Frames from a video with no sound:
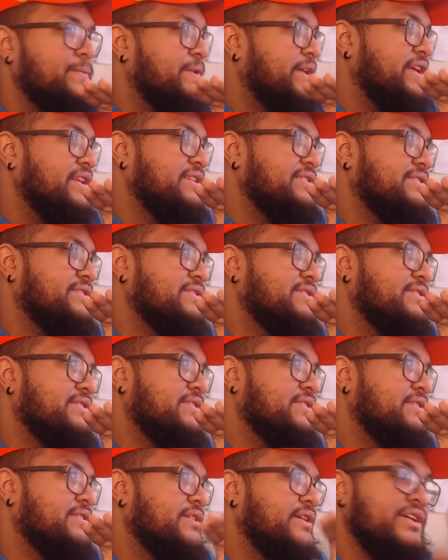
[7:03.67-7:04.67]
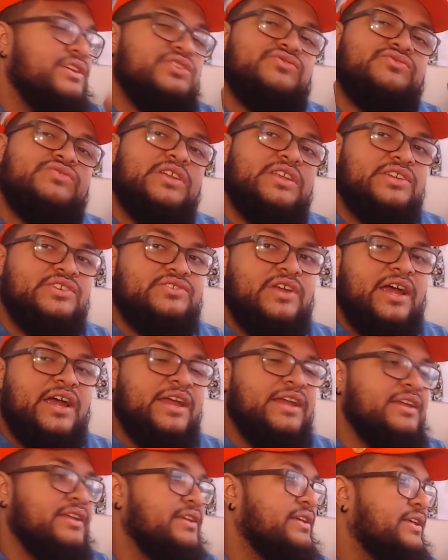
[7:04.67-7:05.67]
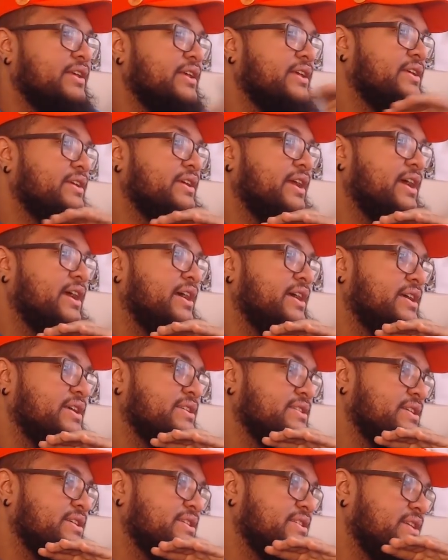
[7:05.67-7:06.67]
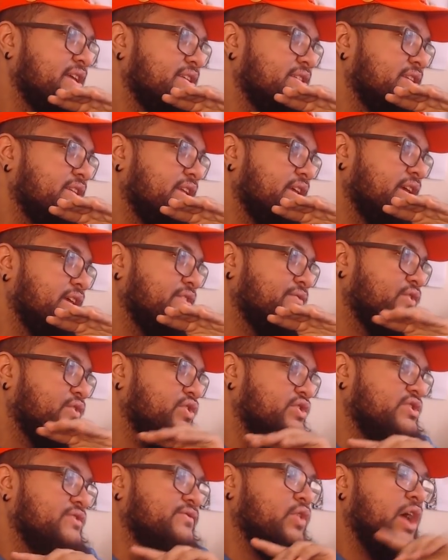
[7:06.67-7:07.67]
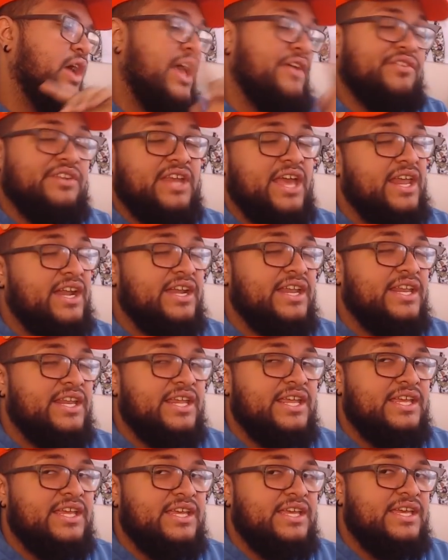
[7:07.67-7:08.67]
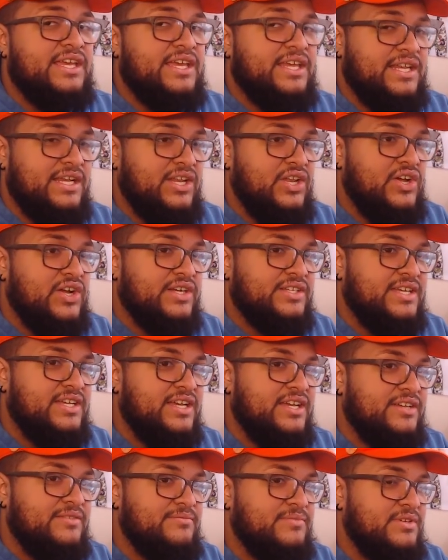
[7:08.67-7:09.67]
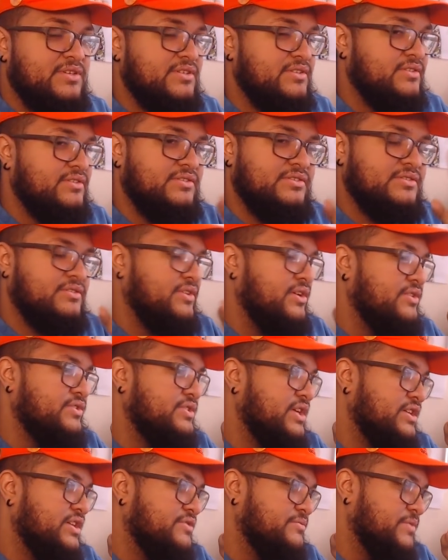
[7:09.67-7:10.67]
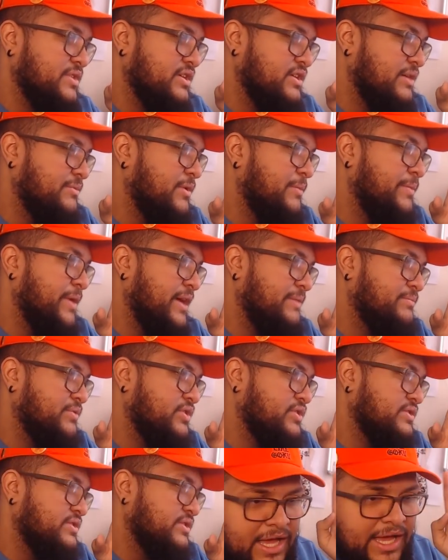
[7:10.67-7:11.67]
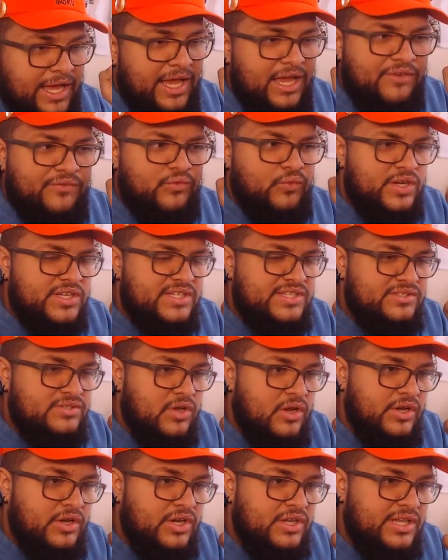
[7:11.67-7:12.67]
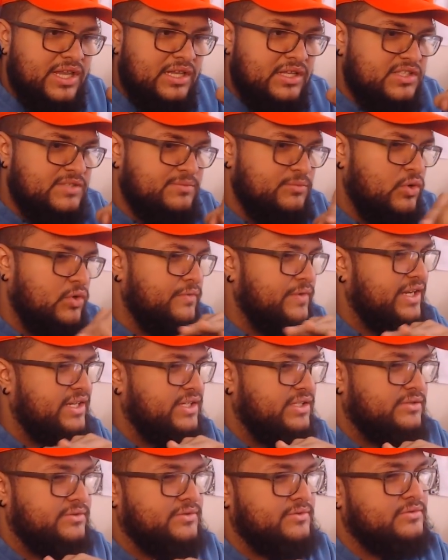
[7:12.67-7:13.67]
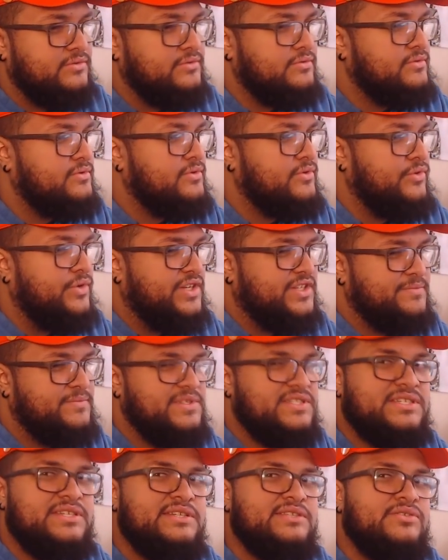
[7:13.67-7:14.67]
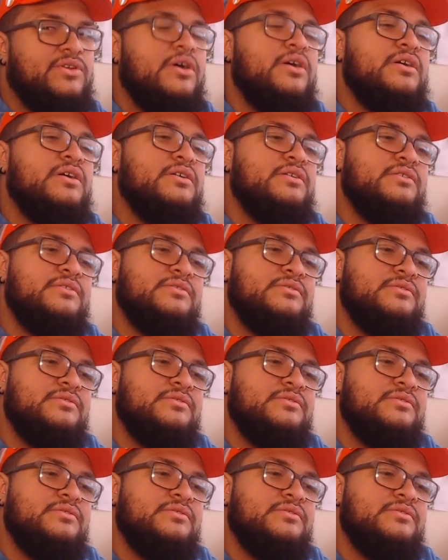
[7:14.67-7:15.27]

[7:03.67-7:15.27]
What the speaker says: playlist is running dry. Because essentially, first of all, I haven't edited it in a long time. Don't judge me. I'm a bad person. I have one song here that looks more of like a Christmassy song.